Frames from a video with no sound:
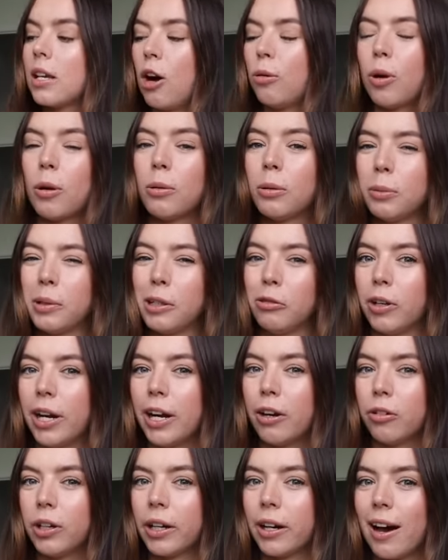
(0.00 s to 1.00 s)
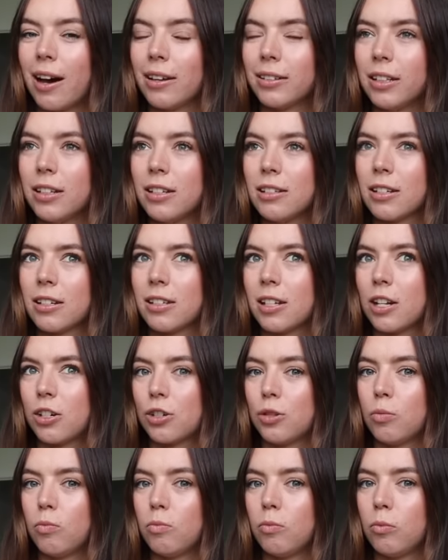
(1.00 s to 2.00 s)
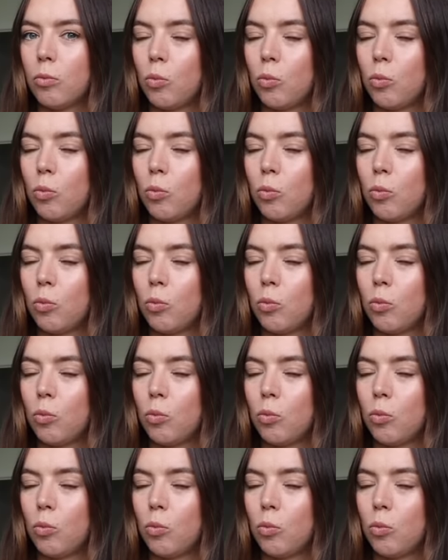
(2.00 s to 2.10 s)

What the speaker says: I'll probably read it regardless because I just